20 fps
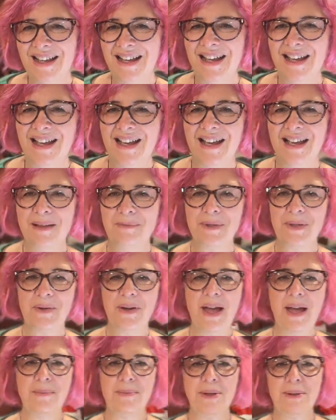I'm so
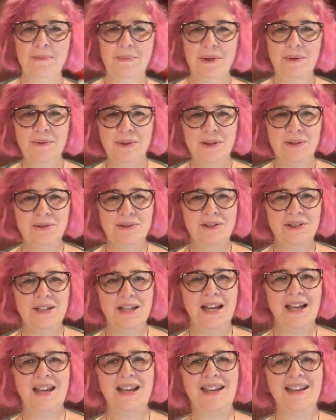happy to be with you
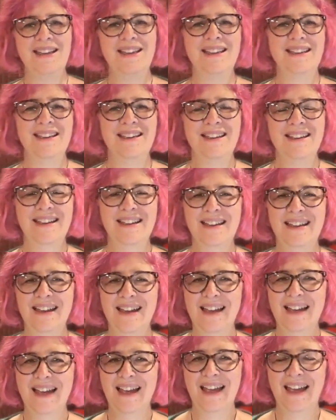today
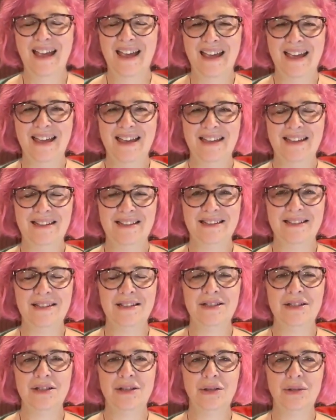and
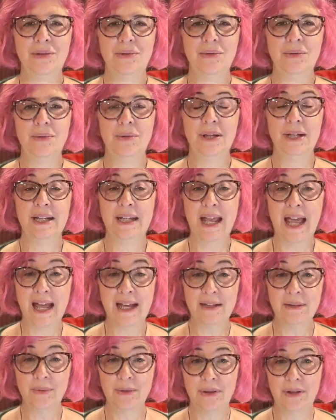to connect
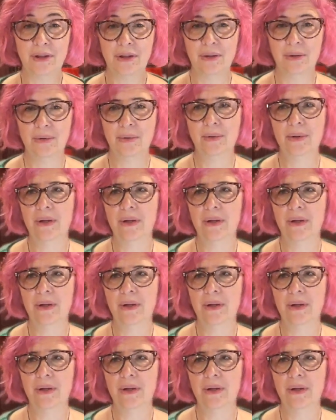with you